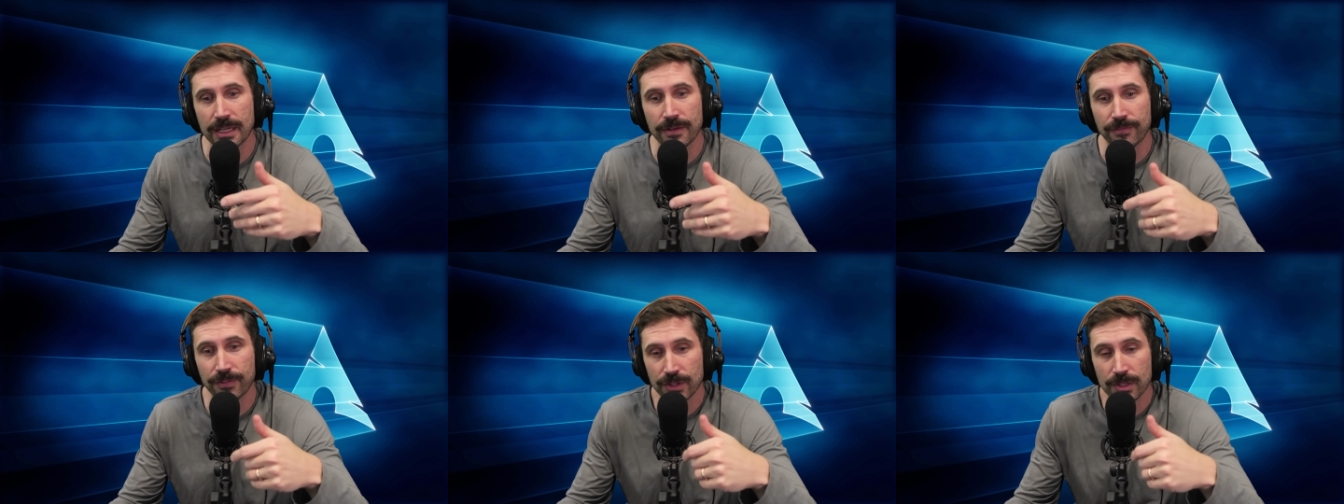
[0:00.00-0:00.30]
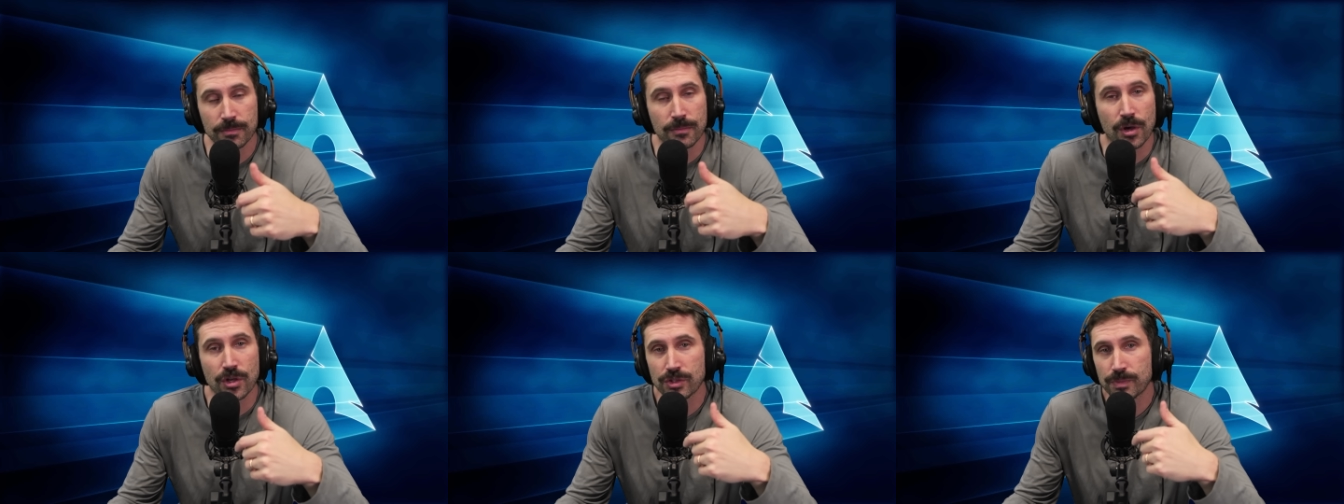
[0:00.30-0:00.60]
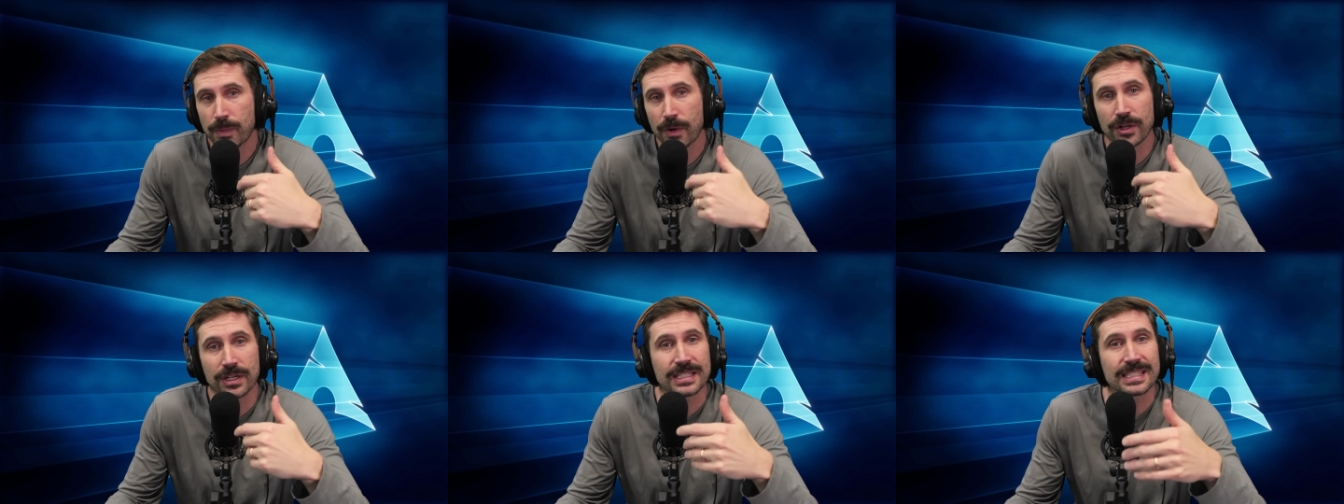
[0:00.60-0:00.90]
And for the
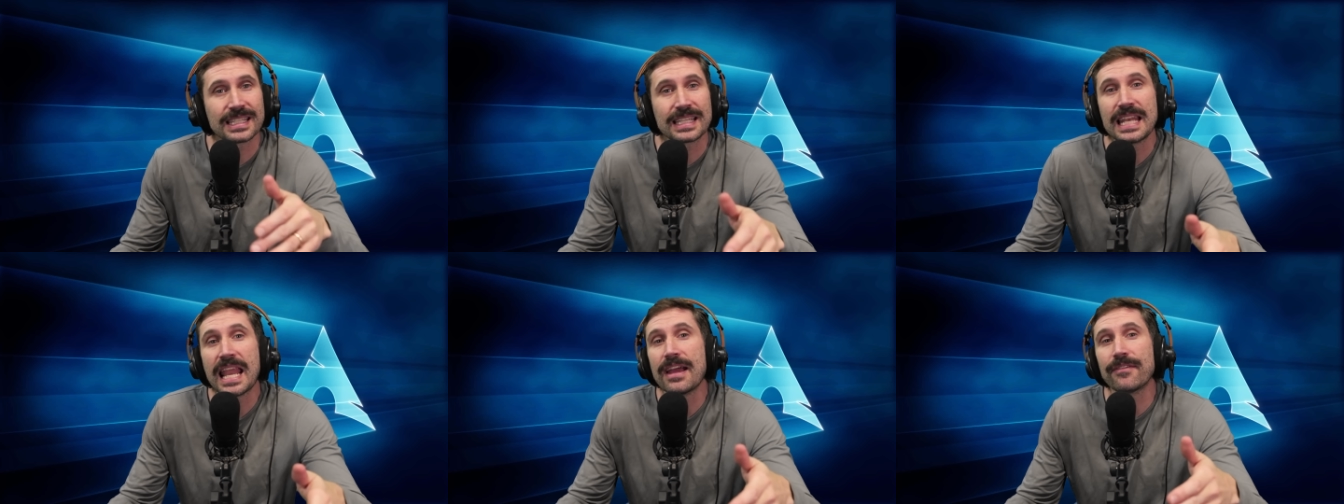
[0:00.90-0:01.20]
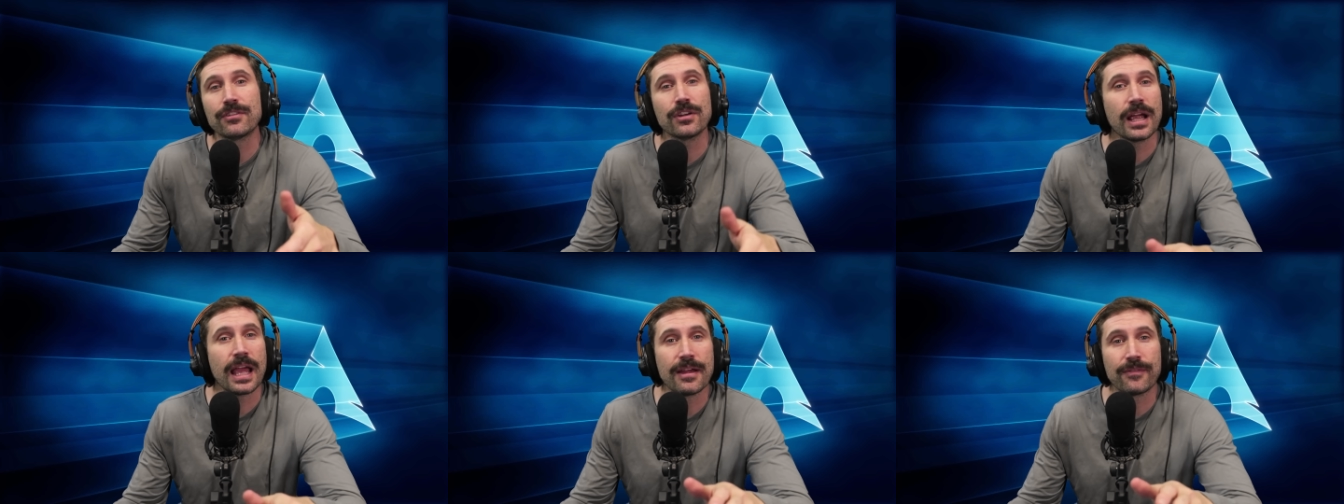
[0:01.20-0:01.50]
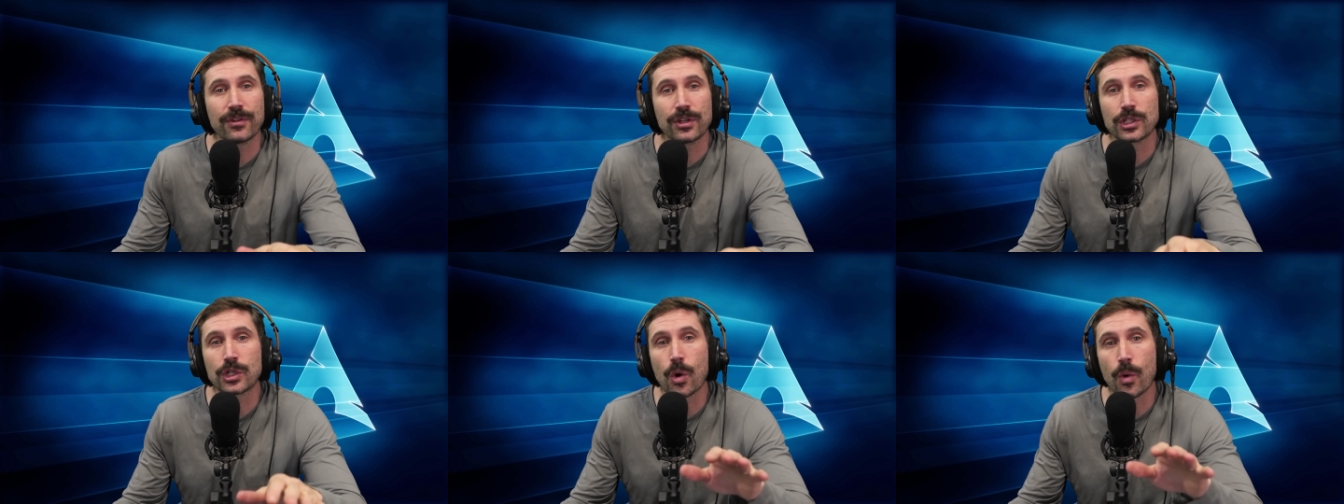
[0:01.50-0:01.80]
most part, it's never
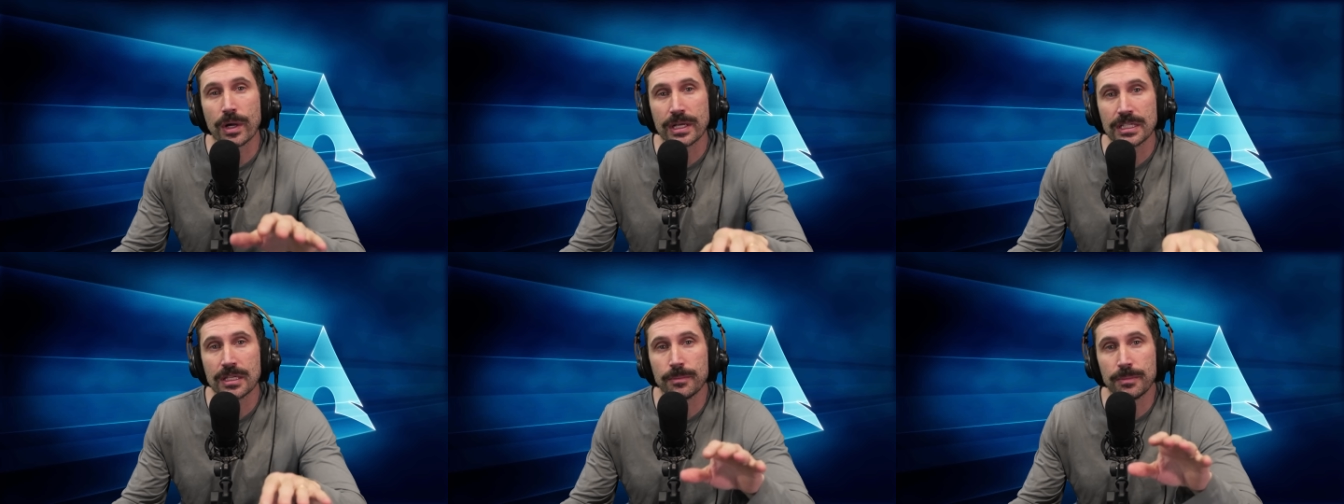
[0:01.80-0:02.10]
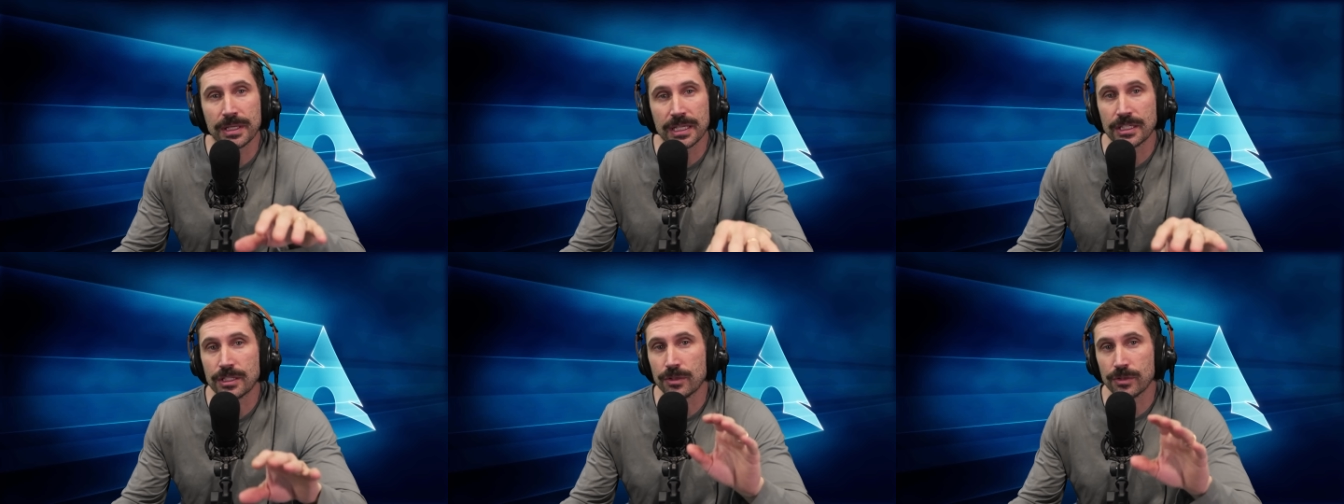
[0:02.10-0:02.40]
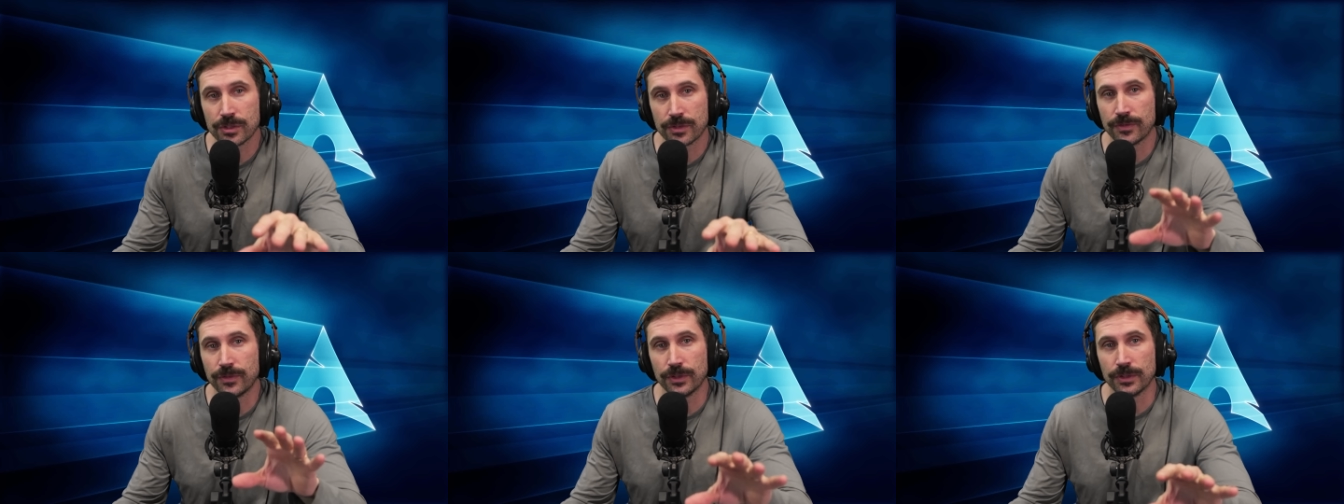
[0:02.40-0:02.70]
ever going to be
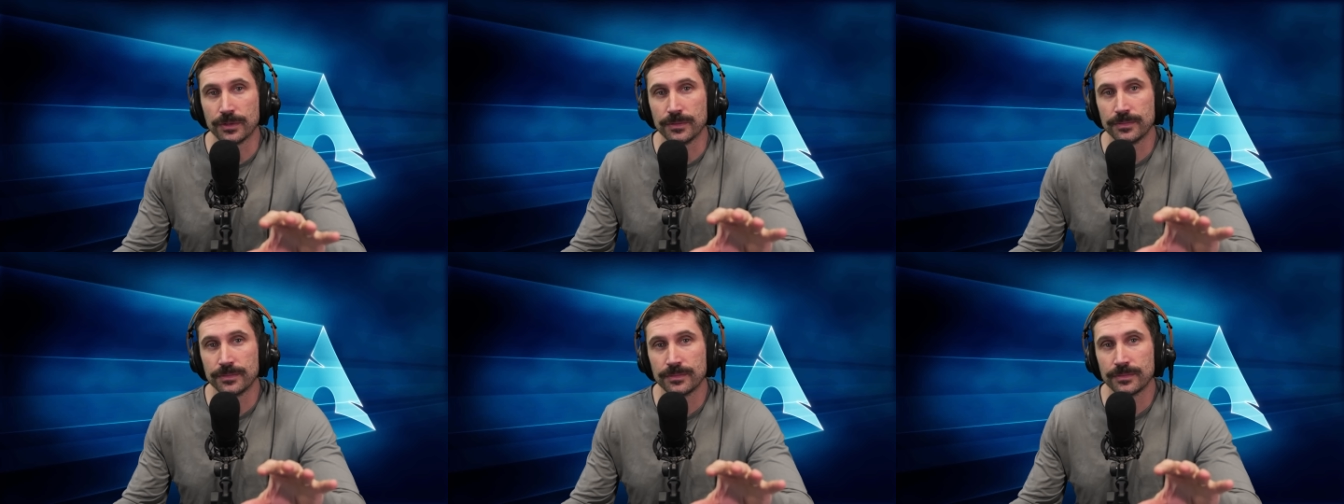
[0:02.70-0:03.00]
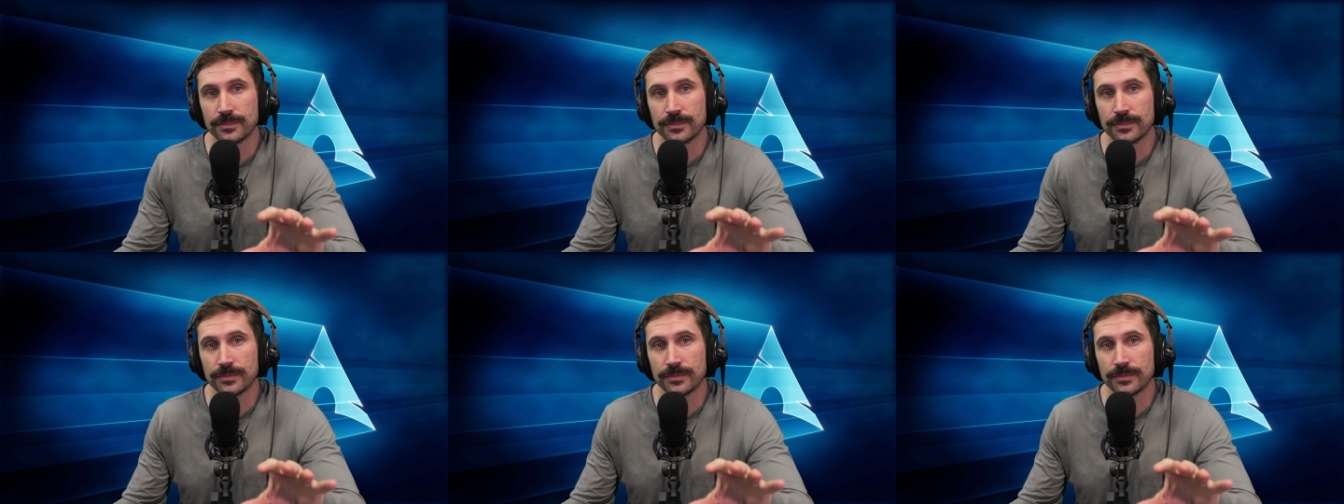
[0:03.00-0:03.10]
useful.